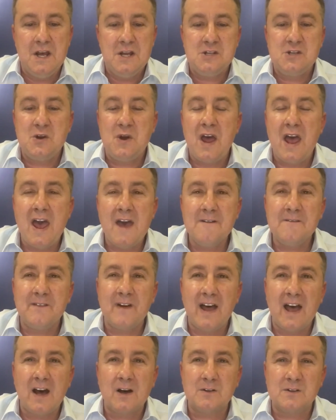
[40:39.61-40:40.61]
to have
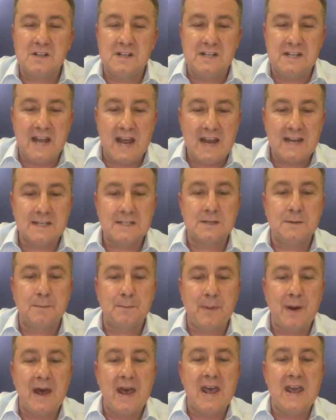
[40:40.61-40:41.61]
our debt
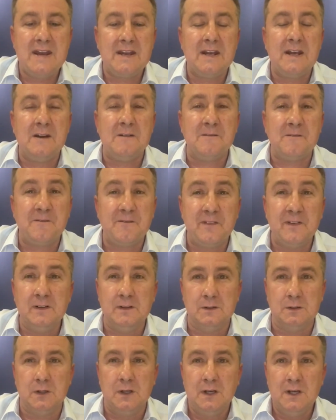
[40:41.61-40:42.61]
paid in
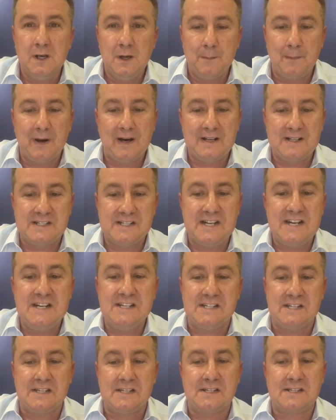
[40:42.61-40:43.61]
full by
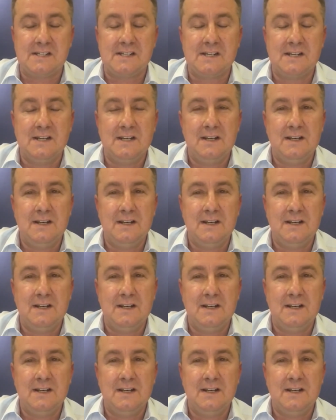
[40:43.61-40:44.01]
Jesus